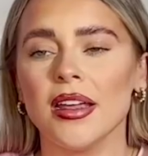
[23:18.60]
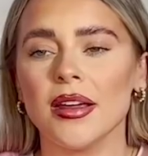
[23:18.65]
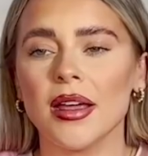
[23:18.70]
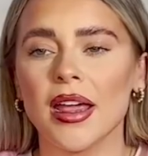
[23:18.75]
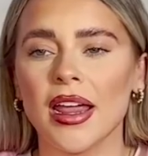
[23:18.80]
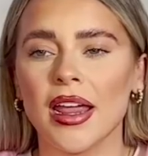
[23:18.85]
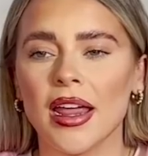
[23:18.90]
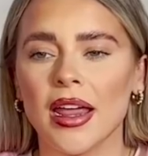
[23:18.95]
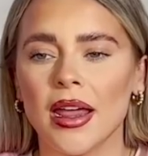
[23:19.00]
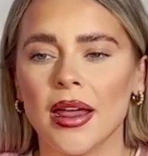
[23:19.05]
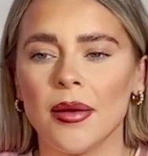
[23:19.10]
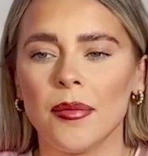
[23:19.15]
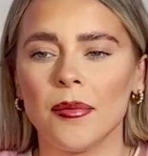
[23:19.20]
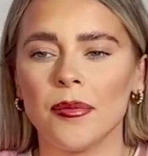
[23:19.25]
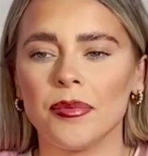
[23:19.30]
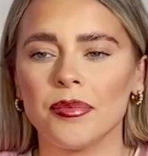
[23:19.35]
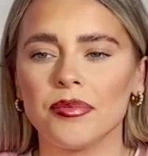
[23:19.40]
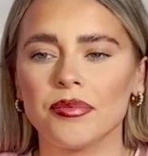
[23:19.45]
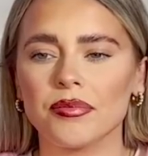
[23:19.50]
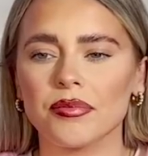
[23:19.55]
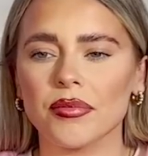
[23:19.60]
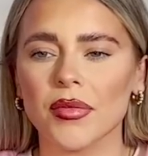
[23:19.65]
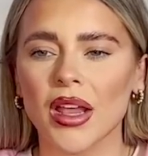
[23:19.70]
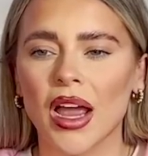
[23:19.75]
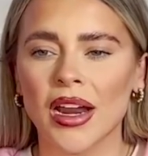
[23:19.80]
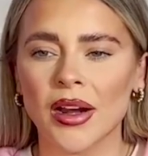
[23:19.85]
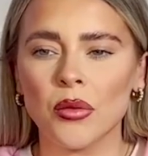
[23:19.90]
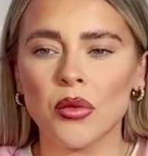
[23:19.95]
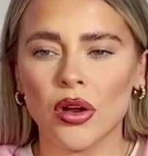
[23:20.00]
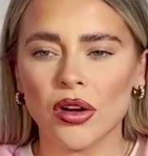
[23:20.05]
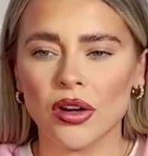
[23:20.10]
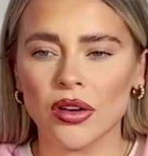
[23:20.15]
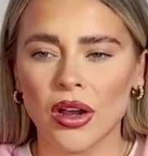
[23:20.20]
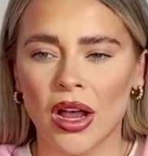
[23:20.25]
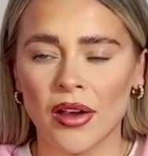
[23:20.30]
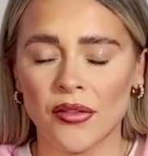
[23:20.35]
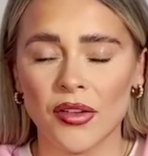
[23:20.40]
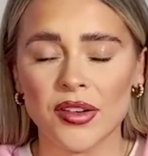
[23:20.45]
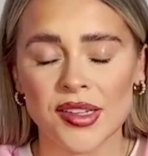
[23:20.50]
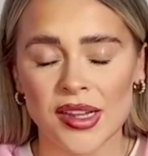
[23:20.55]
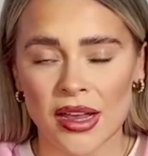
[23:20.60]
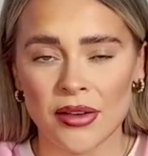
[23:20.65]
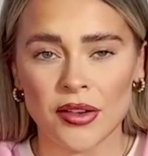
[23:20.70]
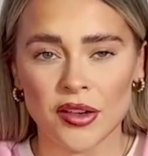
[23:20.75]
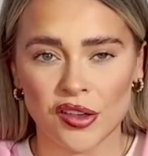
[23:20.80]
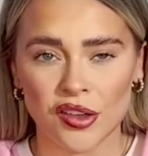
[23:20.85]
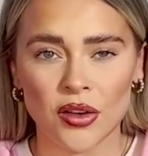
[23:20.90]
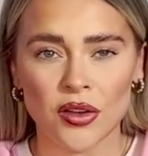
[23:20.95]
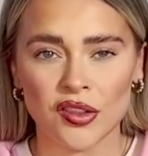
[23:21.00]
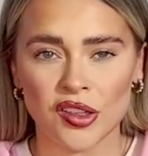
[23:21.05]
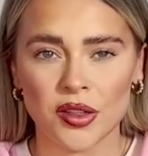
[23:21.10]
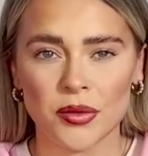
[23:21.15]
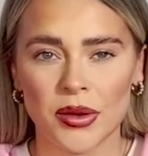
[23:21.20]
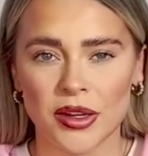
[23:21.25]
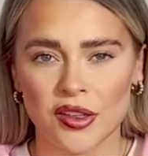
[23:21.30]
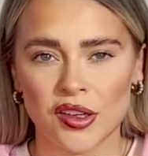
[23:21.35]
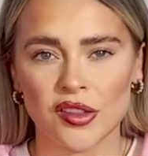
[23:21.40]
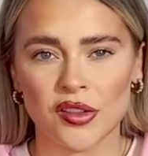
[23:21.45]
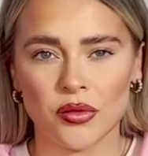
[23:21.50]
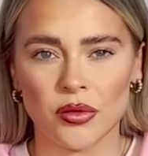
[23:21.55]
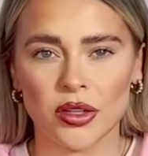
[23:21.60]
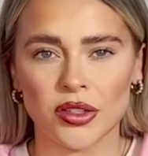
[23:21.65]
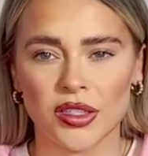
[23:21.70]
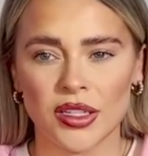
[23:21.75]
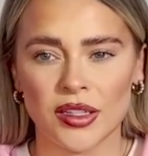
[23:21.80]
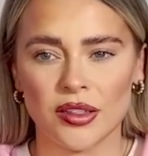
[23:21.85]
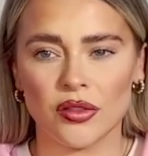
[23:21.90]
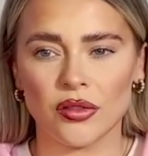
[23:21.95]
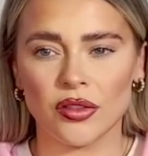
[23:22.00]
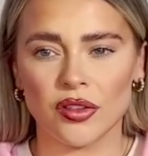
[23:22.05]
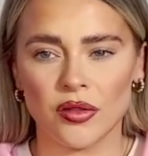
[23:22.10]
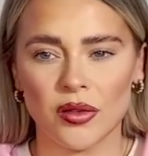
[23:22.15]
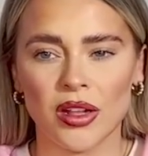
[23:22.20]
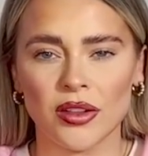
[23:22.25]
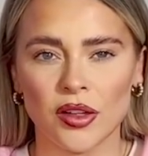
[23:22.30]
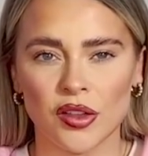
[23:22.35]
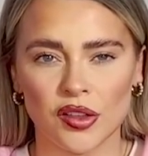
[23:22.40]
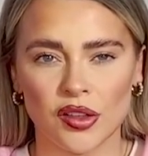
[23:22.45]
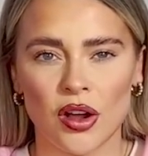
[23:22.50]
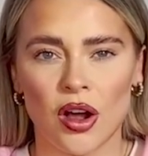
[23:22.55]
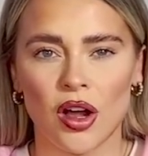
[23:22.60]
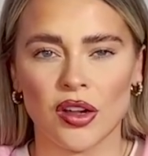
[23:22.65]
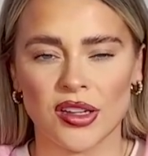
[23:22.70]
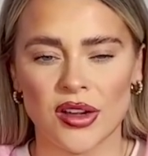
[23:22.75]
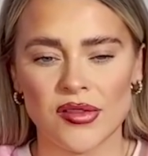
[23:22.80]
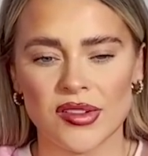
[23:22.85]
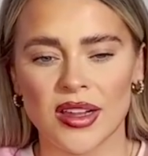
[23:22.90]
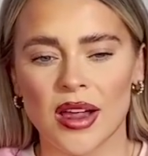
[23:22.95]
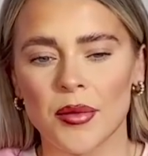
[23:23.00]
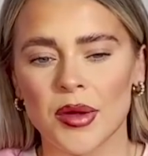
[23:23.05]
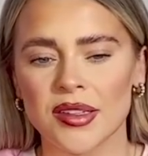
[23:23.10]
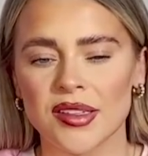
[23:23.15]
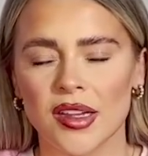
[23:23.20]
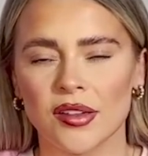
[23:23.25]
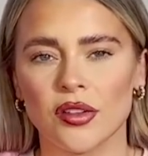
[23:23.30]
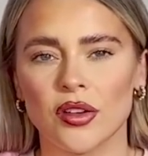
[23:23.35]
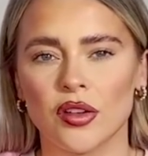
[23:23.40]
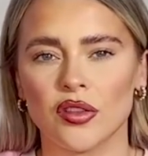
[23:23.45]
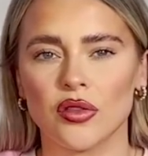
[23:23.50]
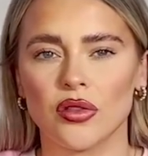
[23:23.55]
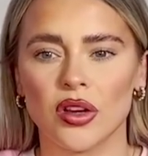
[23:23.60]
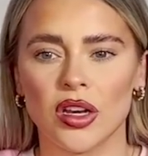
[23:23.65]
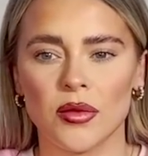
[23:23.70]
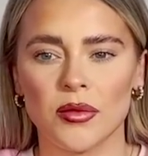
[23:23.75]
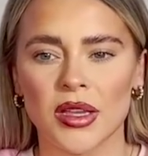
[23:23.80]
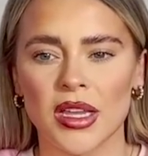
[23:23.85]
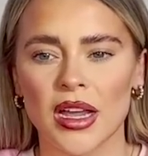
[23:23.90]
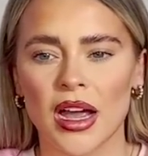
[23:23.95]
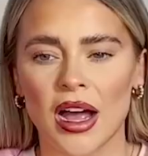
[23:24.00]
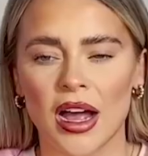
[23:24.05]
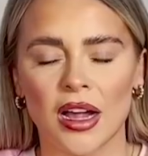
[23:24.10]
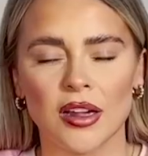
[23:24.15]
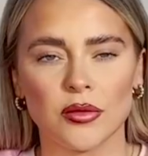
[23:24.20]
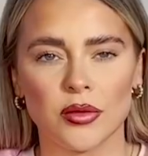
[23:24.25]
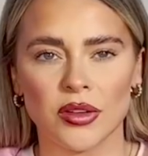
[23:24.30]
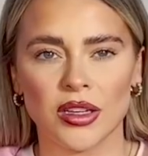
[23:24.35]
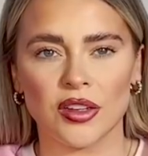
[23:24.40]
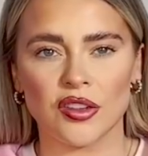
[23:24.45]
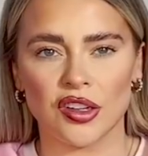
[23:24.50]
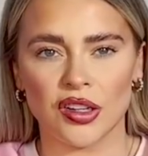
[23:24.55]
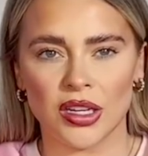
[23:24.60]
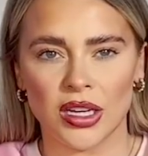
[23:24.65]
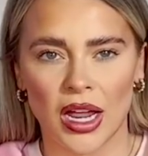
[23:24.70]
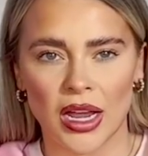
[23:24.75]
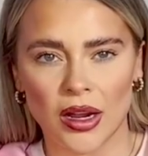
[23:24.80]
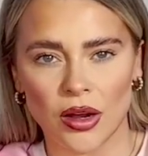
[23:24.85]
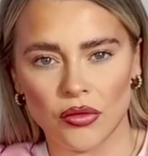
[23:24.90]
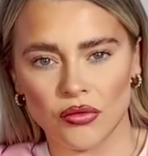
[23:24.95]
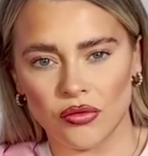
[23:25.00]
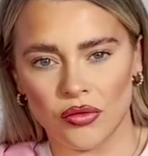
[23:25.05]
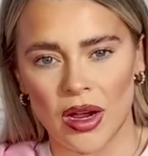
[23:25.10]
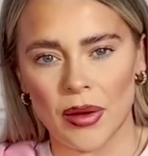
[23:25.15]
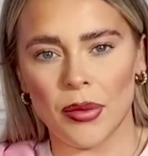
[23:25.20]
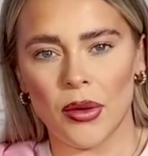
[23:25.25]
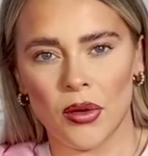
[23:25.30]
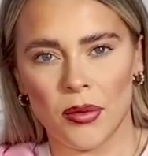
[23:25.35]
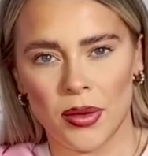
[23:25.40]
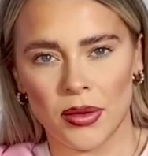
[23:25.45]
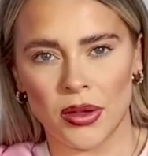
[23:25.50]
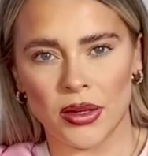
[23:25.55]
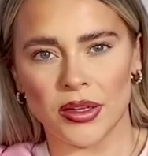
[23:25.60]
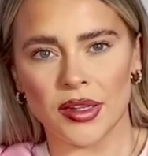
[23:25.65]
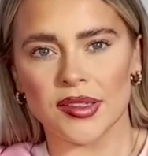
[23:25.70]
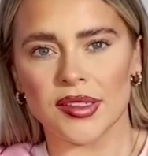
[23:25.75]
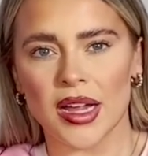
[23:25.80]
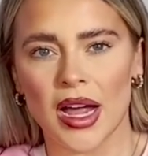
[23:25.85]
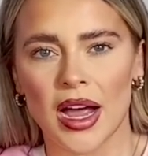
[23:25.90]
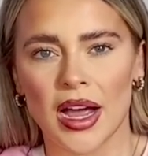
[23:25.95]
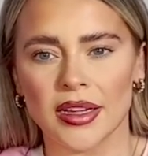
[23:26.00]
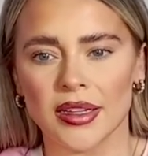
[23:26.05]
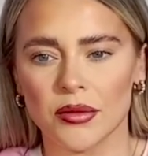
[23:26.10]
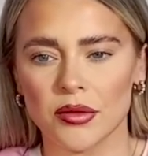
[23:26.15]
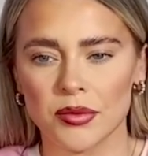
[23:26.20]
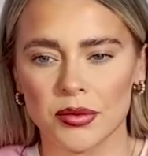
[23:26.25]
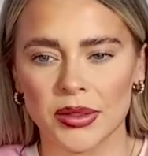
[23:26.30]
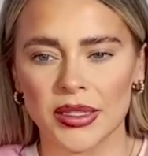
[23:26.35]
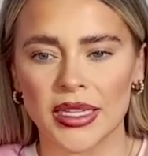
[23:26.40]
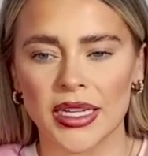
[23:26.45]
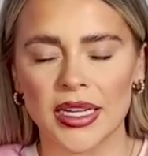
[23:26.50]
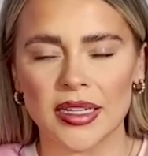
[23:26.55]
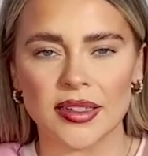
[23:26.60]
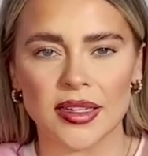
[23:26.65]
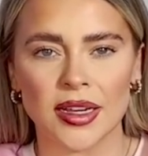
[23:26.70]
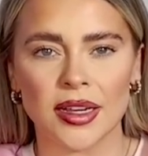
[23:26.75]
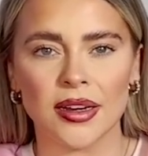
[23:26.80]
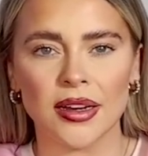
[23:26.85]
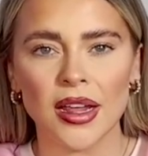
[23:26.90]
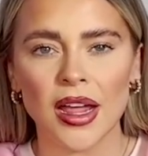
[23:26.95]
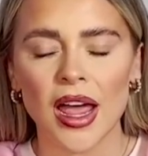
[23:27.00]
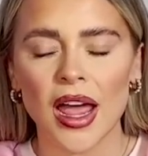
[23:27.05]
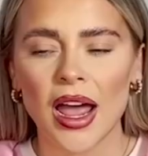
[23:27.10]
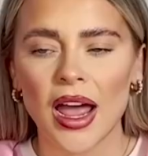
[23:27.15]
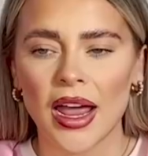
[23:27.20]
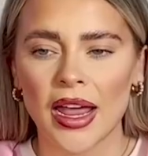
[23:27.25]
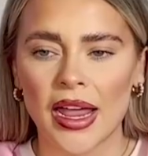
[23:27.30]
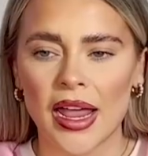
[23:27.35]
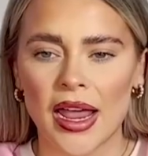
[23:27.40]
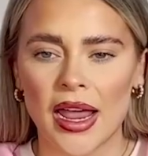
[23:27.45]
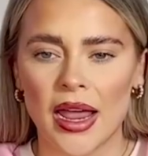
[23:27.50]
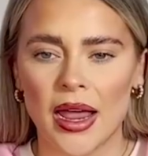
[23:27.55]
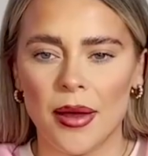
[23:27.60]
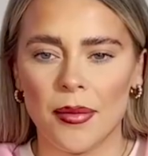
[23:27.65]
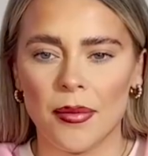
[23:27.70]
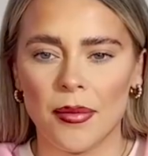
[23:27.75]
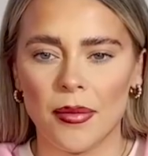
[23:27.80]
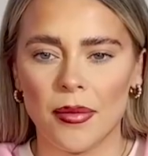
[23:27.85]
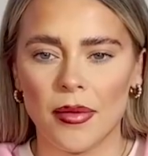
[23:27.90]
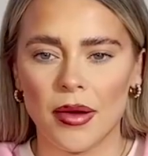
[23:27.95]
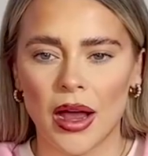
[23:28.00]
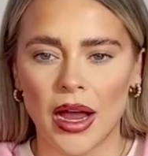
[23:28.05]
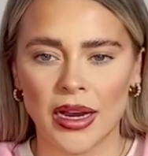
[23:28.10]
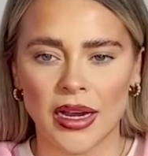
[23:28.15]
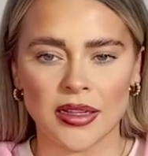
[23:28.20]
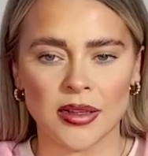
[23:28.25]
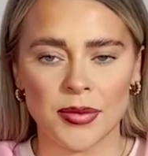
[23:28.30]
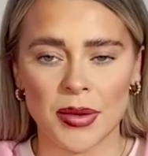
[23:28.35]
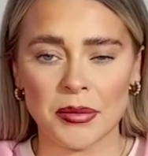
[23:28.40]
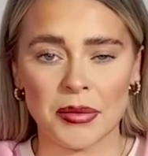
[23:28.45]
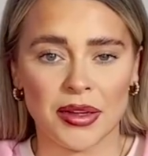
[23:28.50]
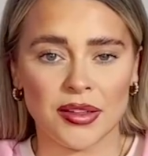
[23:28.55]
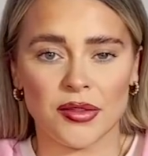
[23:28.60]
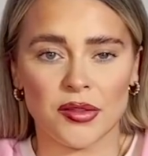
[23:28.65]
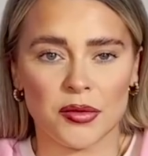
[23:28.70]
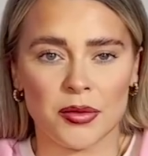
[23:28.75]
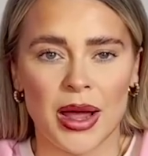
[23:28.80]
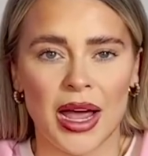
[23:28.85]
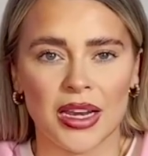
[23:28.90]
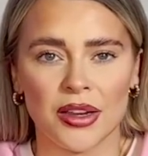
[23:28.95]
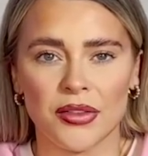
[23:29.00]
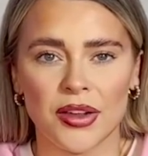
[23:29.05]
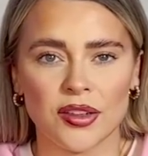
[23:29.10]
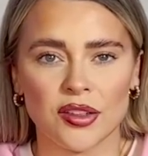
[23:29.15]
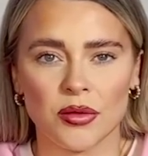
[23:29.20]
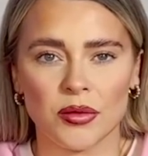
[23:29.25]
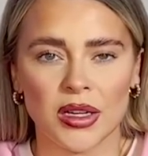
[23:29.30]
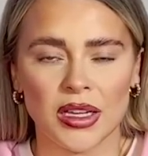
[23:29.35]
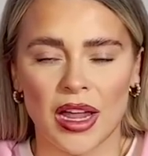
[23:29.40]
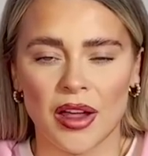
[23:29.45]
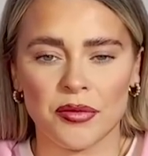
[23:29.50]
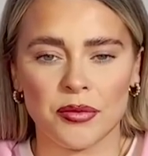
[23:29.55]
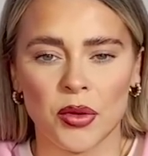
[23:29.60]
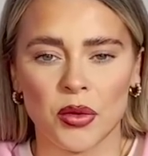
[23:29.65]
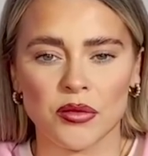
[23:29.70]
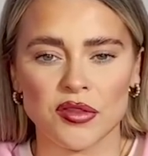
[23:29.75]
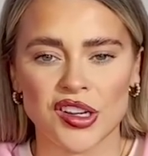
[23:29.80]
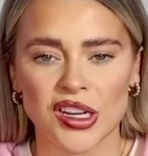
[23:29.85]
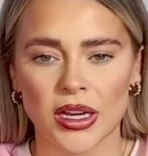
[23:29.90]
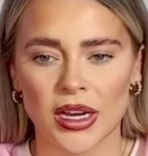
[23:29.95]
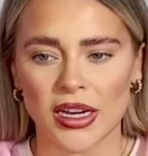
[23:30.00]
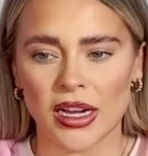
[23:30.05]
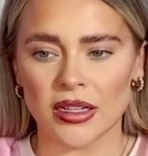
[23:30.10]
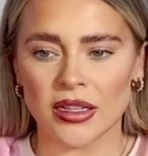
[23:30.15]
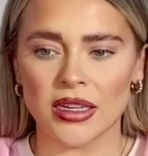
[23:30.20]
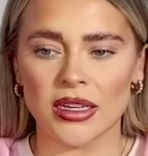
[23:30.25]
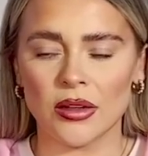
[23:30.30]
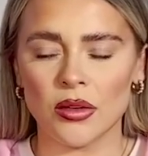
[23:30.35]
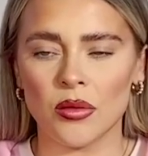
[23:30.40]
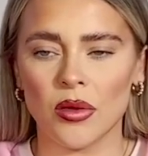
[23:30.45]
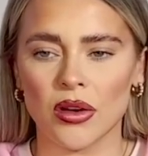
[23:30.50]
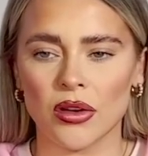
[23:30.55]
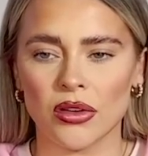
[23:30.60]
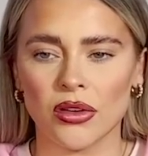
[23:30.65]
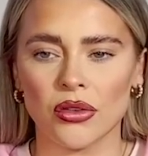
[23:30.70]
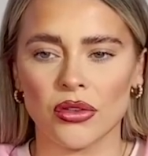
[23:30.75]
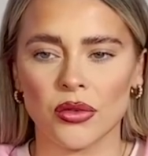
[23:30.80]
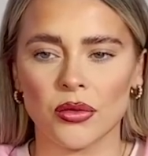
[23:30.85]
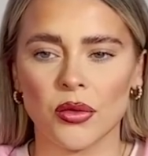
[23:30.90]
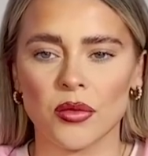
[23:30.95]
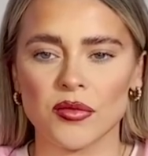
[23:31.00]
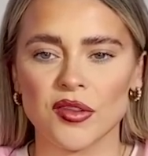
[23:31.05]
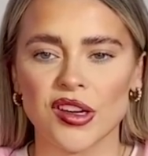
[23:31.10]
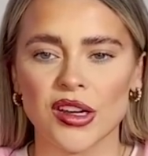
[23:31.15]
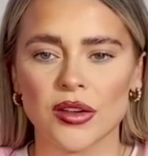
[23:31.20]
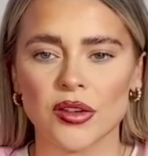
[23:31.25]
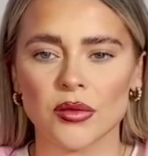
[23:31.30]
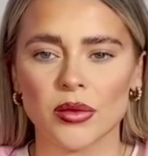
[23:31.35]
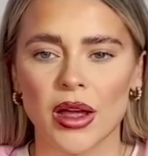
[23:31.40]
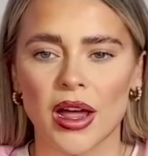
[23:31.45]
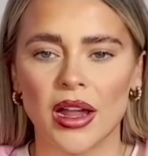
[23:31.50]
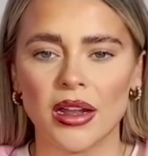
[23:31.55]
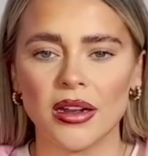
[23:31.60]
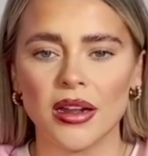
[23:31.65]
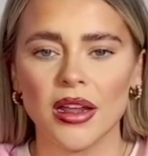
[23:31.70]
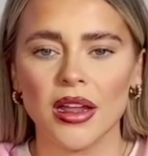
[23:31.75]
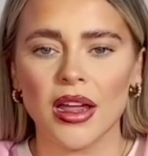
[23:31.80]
And if I showed you the pictures of what they'd done and the scars, every time I'd sit on the toilet, my ass would literally like rip open on the side. It was bleeding. I had a big massive smiley face on my left bum cheek. I had a little one on the other bum cheek as well.